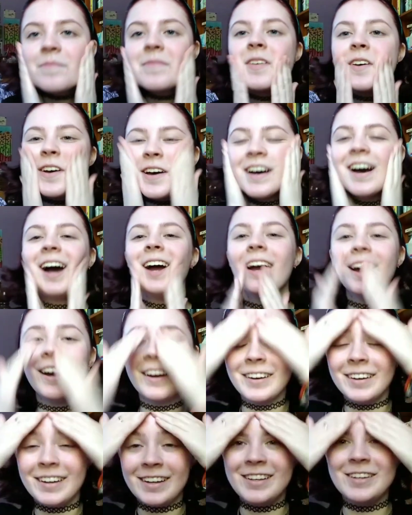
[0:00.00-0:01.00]
I
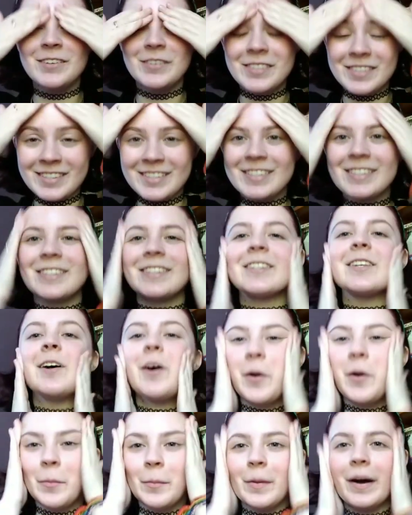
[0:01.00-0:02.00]
already used
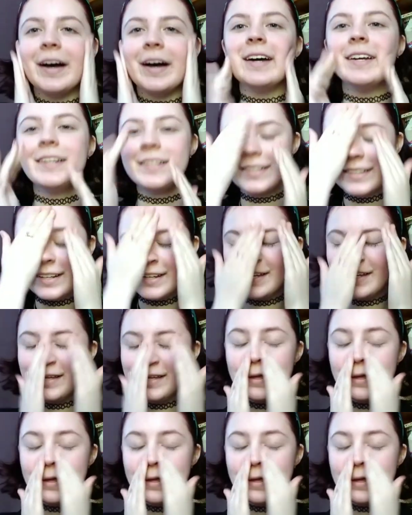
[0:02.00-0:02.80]
so much.